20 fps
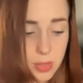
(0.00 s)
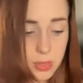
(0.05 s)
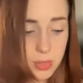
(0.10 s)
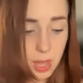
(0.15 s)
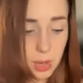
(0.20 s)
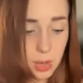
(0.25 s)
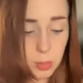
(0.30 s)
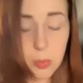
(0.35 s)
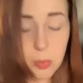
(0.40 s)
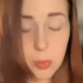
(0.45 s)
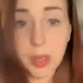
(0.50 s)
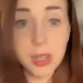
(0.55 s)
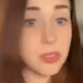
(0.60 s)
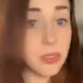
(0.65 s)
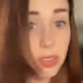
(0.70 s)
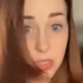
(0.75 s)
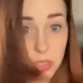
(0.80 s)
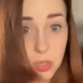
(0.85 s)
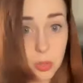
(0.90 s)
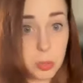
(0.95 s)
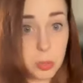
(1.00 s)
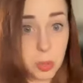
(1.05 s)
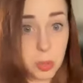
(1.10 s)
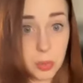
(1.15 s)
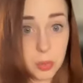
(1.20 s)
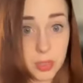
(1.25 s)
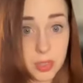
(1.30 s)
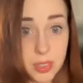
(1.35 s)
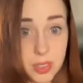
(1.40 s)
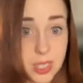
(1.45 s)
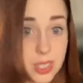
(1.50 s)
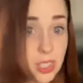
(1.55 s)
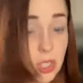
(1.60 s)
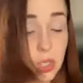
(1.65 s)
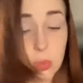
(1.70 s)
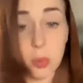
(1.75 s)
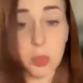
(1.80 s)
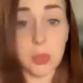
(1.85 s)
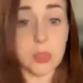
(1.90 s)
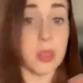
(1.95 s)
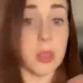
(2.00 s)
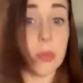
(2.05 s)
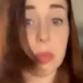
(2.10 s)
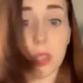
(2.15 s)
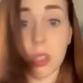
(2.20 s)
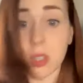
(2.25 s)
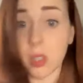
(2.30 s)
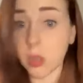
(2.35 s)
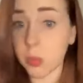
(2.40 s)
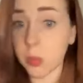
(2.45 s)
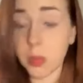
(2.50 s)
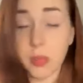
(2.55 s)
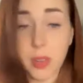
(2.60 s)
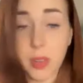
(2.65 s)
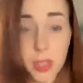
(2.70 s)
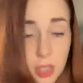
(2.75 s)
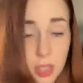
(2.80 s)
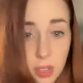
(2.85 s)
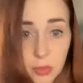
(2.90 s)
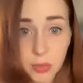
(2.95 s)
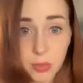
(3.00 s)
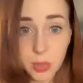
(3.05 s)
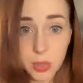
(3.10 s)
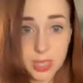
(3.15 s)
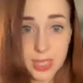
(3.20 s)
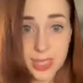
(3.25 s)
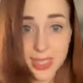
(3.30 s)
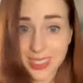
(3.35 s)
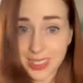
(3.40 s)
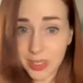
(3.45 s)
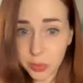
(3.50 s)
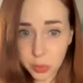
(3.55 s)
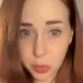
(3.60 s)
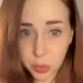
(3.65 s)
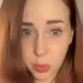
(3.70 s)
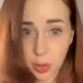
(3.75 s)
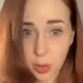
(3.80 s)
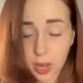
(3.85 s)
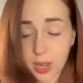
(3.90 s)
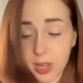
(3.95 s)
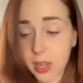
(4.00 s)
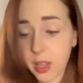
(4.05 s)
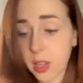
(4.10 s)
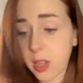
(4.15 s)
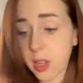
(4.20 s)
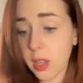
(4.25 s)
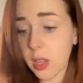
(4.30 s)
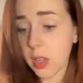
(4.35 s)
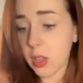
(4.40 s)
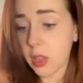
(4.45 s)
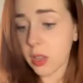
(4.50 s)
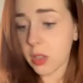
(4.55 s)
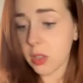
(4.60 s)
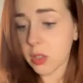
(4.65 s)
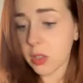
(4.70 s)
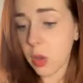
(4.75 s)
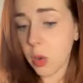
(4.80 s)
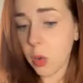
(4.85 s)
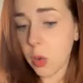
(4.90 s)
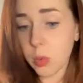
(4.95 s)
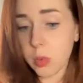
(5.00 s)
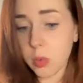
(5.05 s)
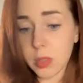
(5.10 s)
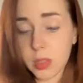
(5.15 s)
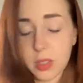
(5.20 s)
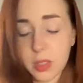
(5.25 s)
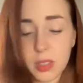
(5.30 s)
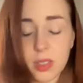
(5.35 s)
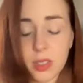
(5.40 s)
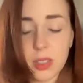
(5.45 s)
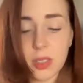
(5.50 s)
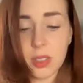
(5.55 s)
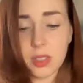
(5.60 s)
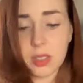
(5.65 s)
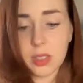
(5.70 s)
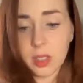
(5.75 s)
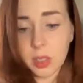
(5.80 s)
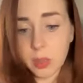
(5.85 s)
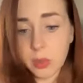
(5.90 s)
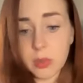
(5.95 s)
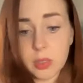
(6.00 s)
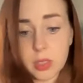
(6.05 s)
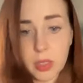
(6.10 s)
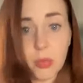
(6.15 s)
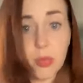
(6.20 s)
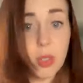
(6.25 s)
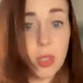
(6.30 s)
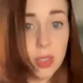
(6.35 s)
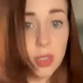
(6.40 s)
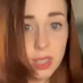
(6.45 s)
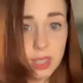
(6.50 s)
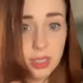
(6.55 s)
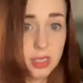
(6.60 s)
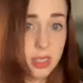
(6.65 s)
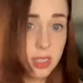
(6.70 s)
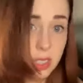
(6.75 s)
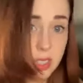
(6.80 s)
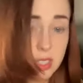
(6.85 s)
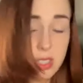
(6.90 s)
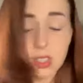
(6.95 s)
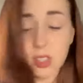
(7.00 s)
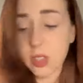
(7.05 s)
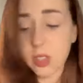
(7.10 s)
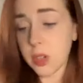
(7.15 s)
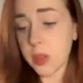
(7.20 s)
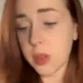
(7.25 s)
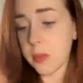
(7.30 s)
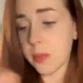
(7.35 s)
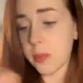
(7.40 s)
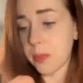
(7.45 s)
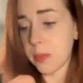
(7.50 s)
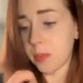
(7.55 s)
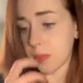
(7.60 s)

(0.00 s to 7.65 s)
that will benefit you both and teach you both something or provide comfort in a different way. So, different things to consider.